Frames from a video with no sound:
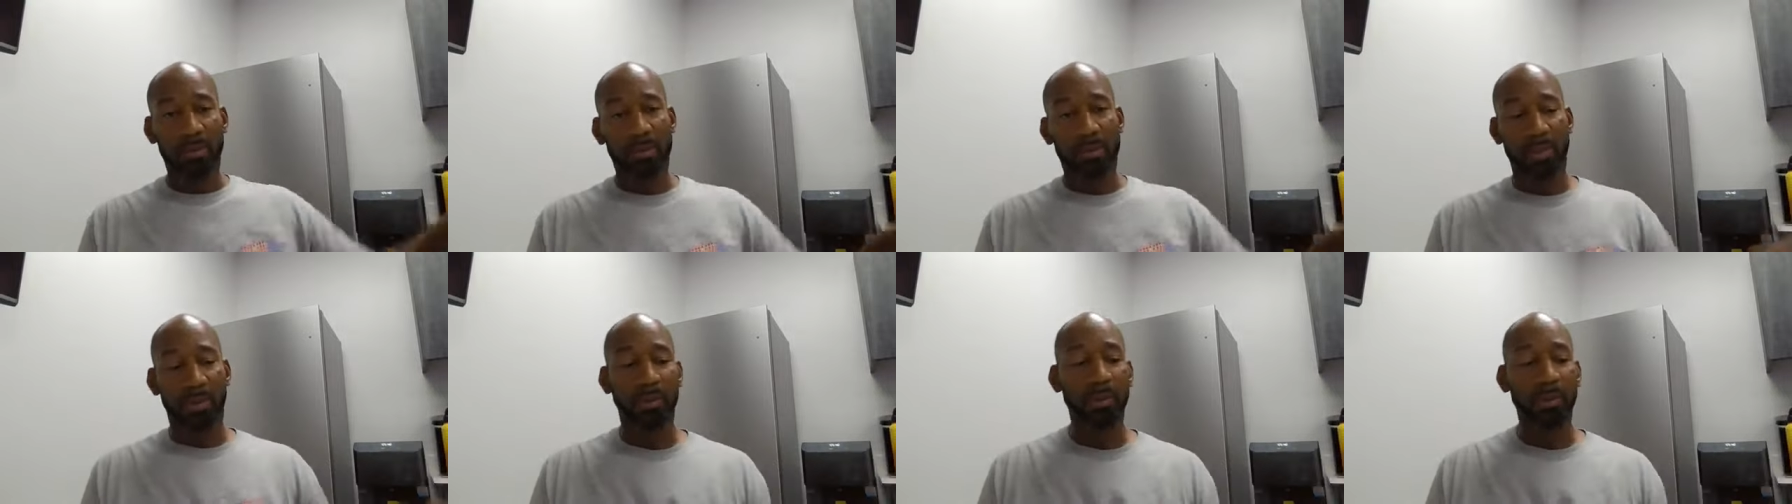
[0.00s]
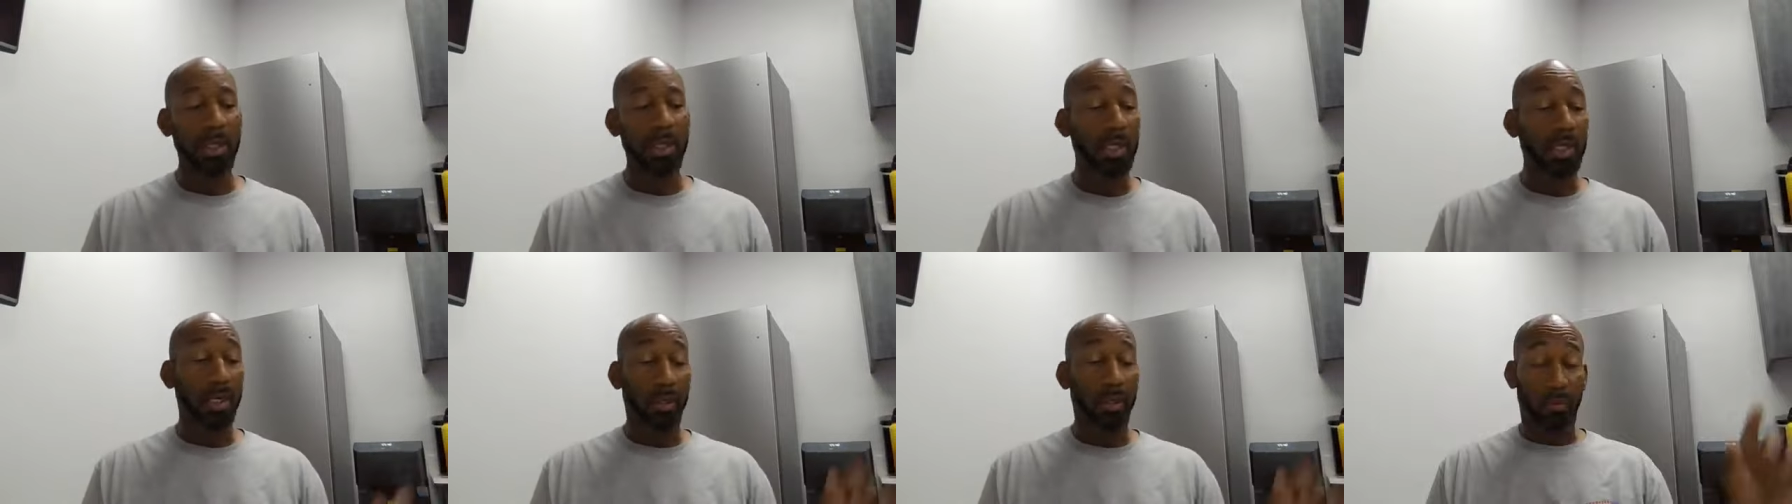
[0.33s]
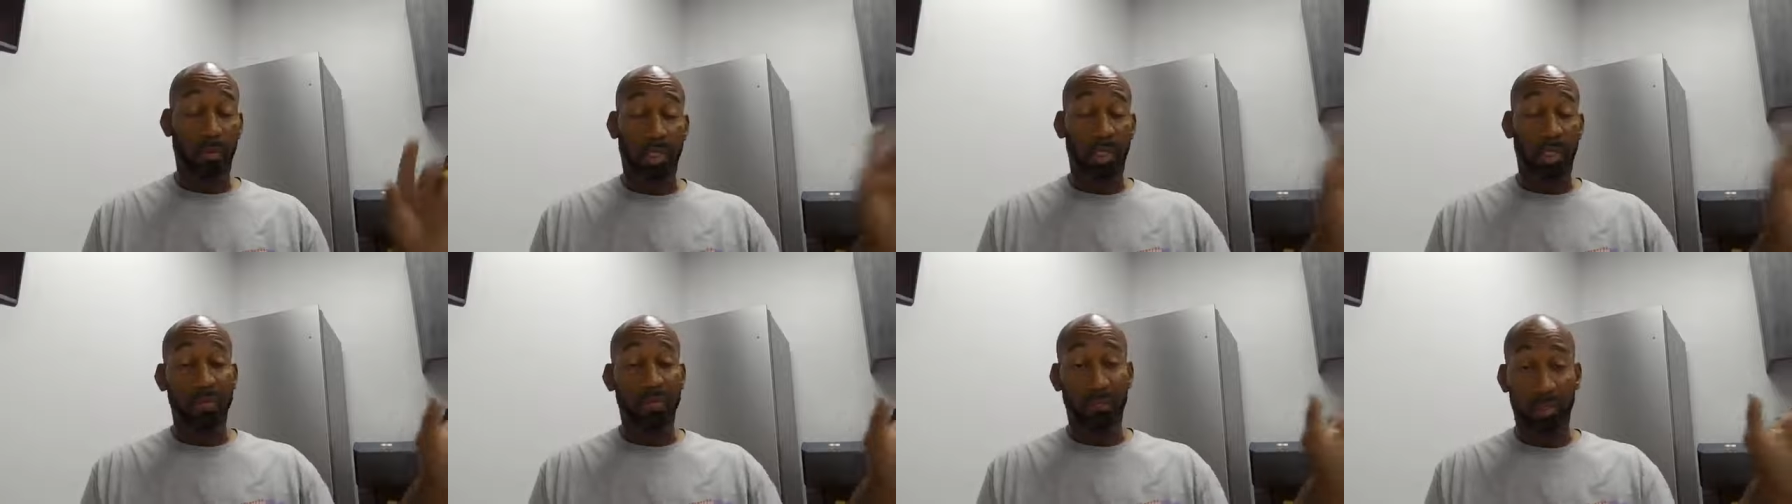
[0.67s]
So
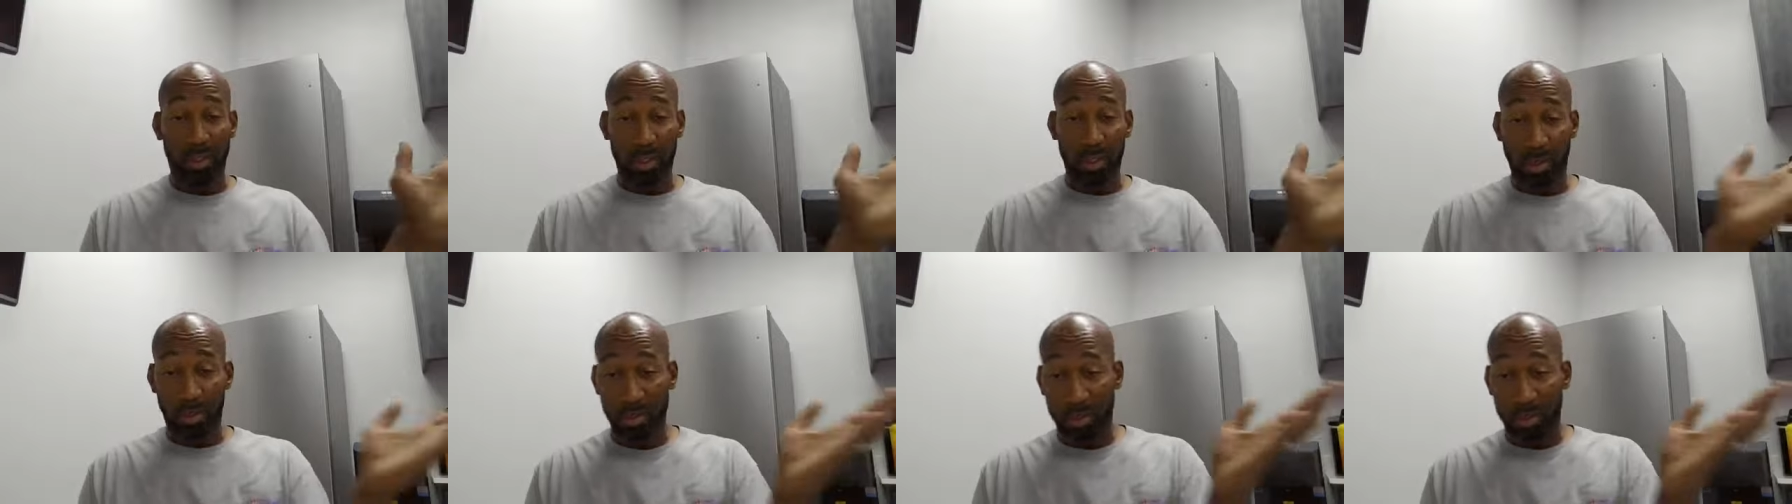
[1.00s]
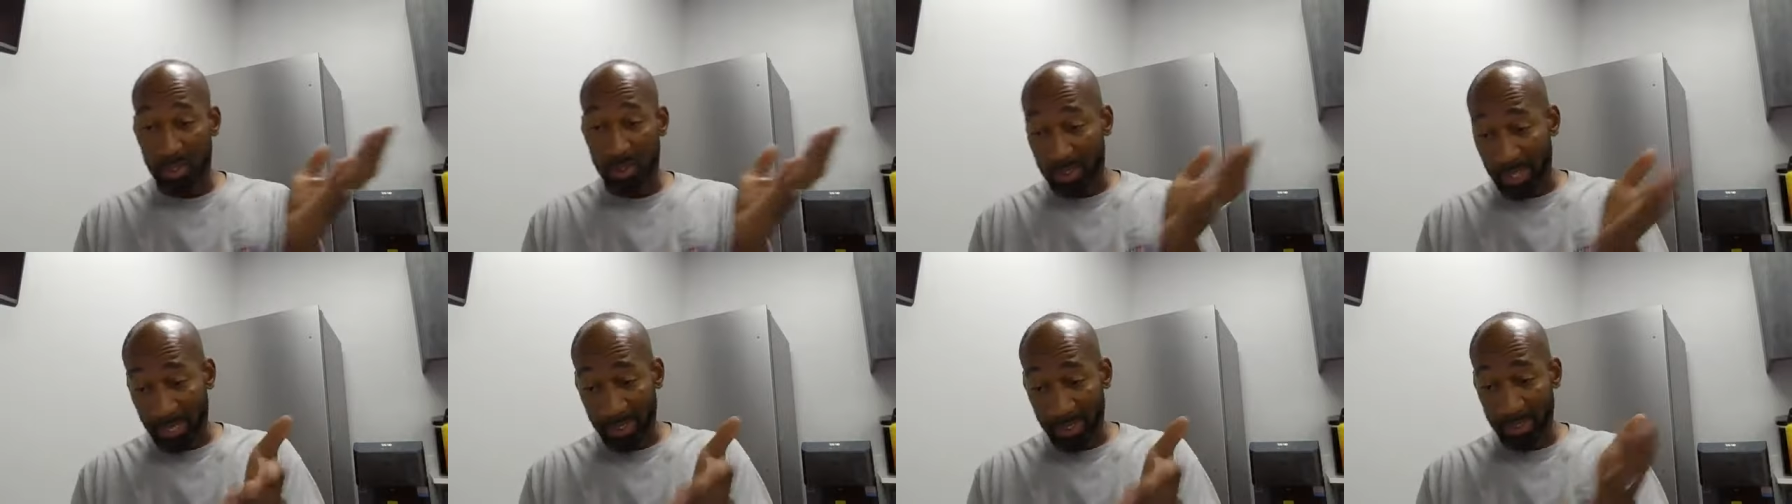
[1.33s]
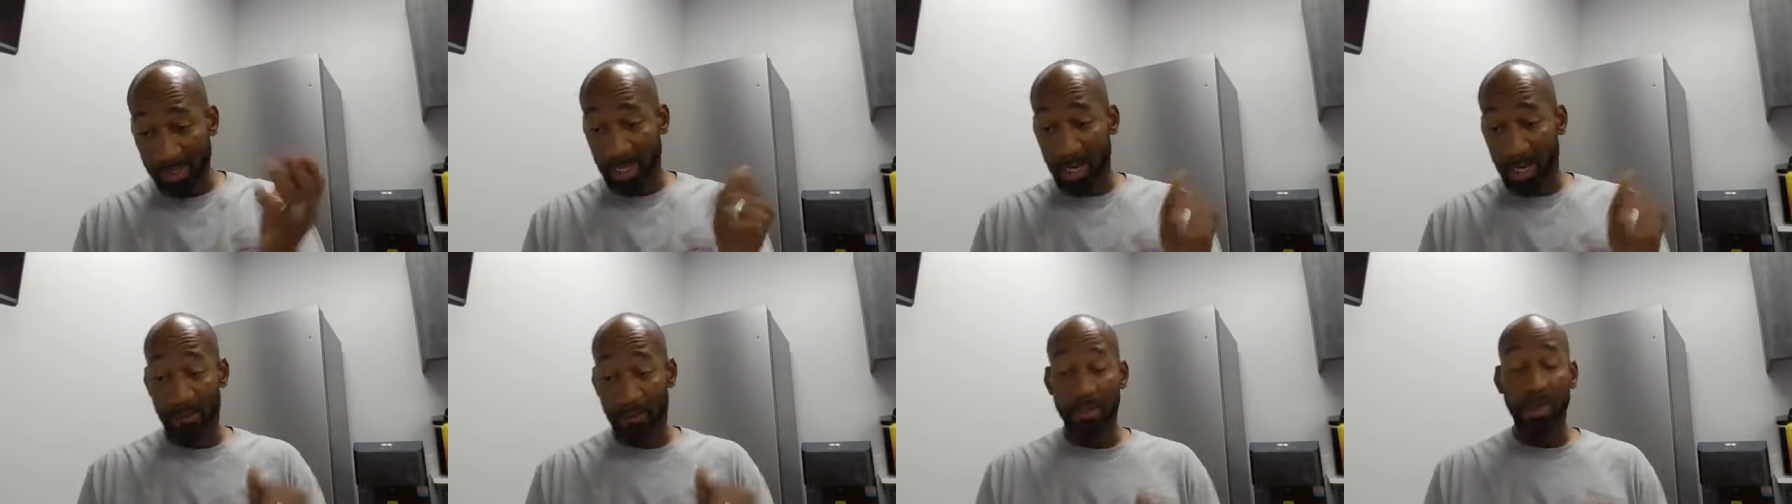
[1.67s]
when he returns the second
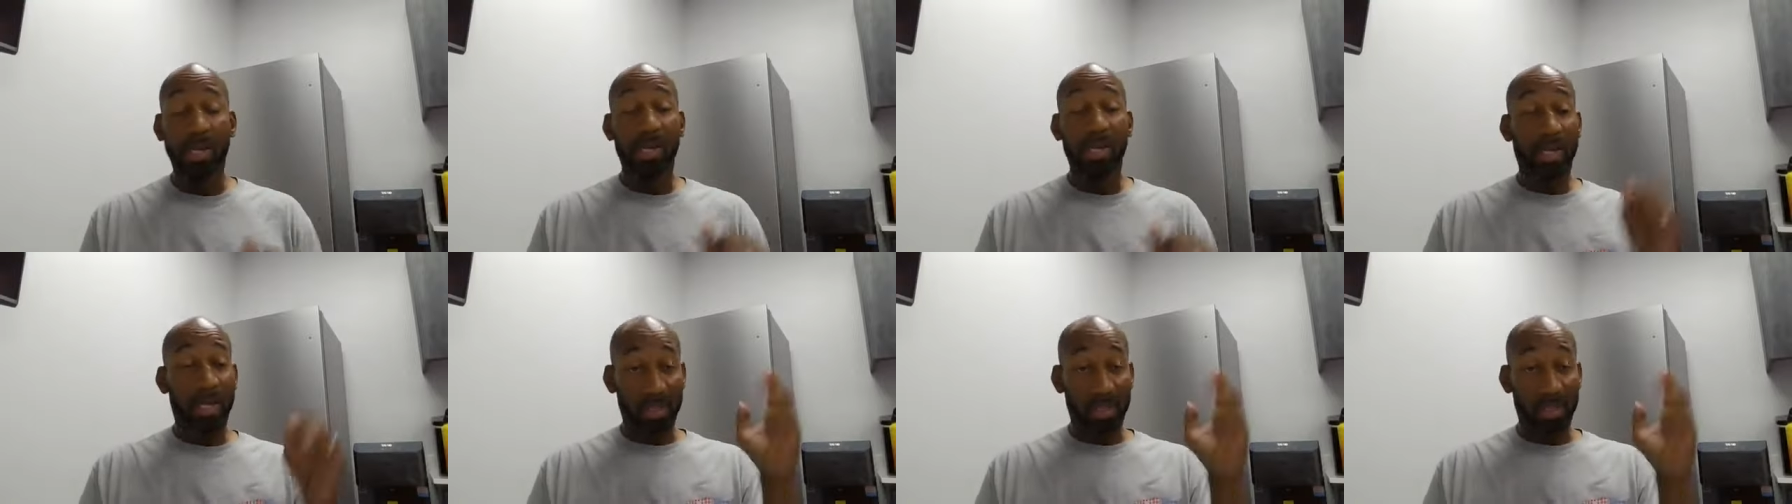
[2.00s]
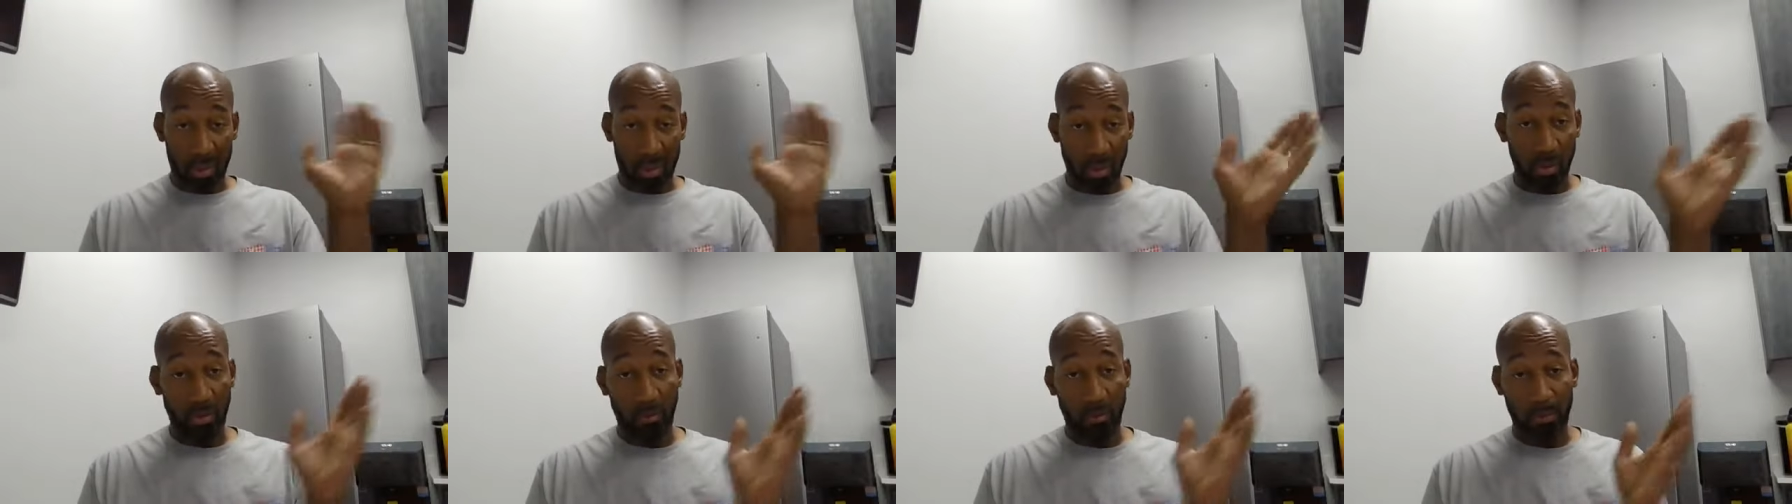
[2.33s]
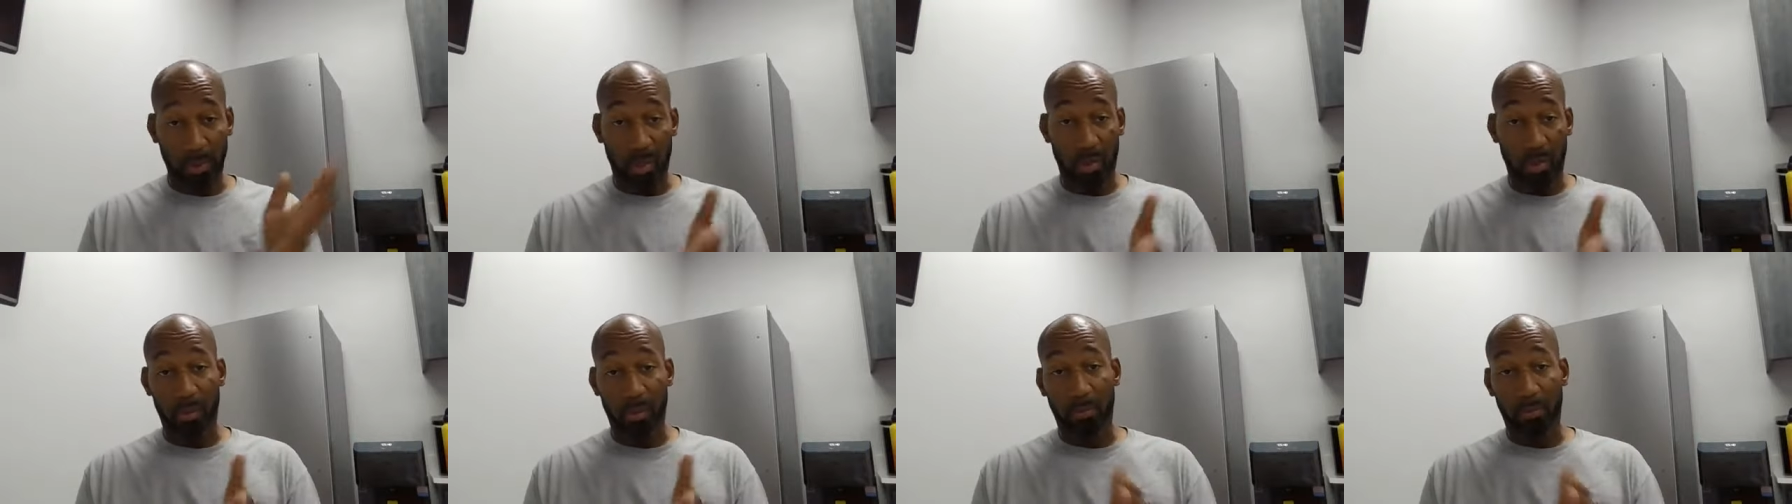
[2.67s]
time, he's still going to
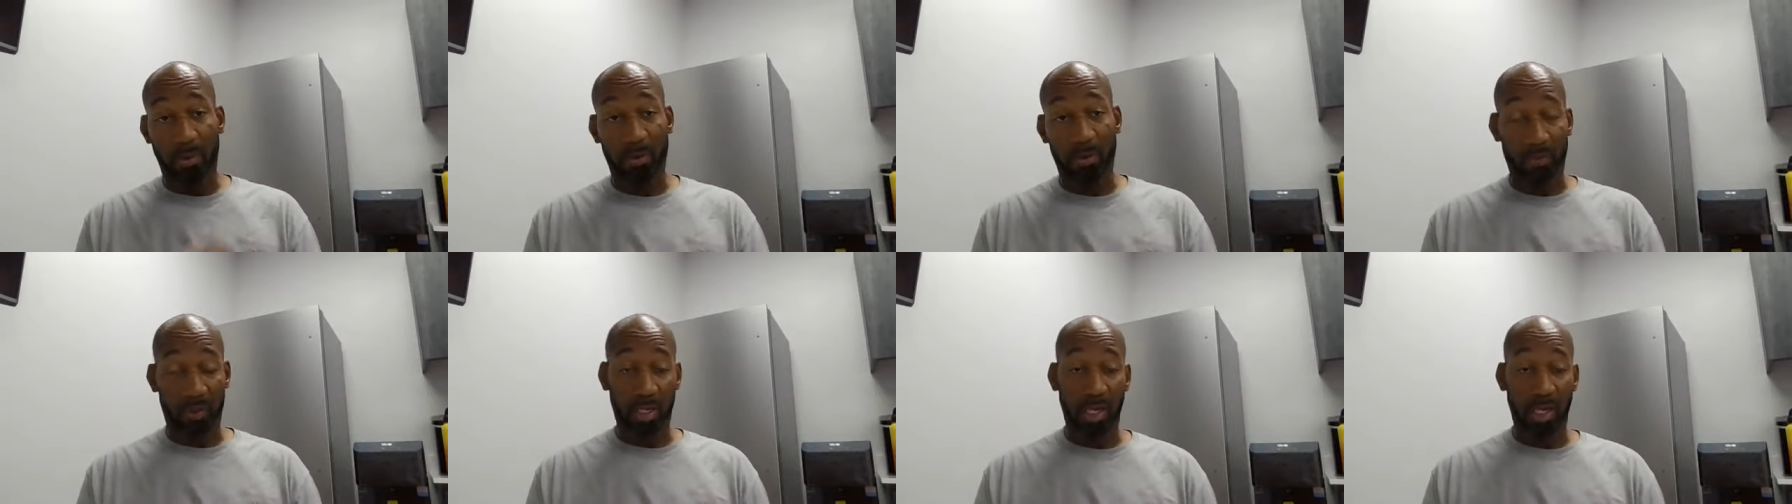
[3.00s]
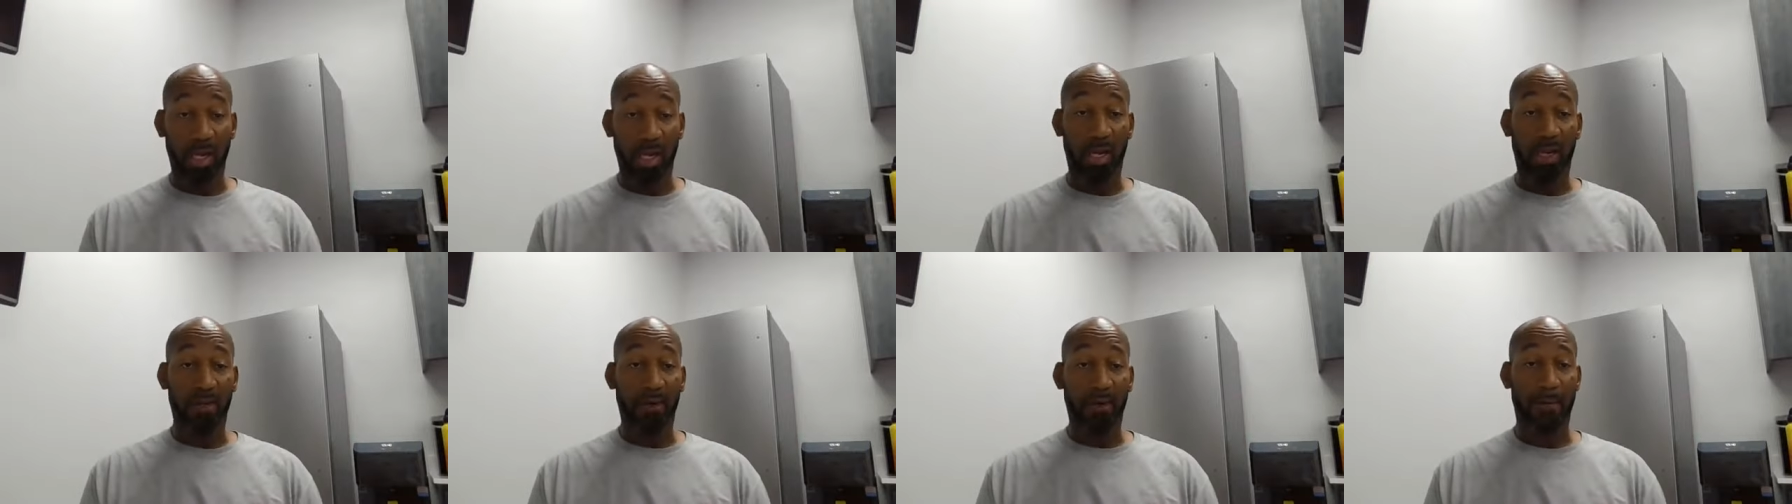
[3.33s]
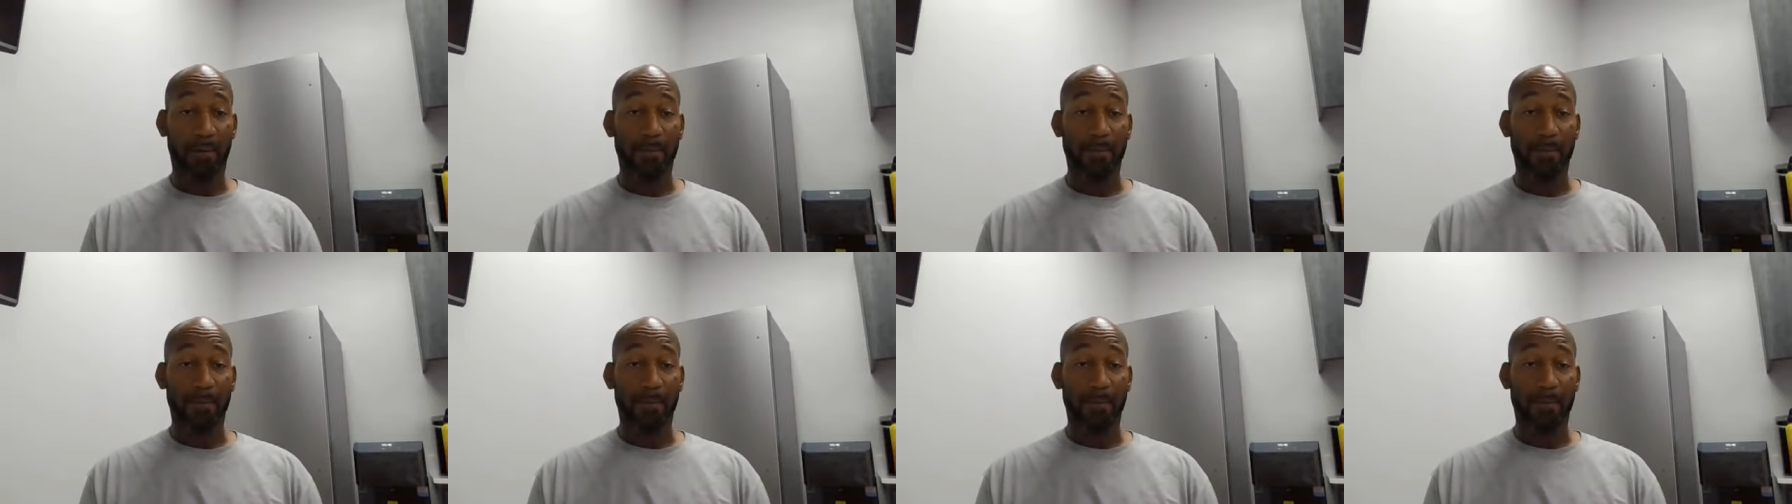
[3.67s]
be the only perfect God.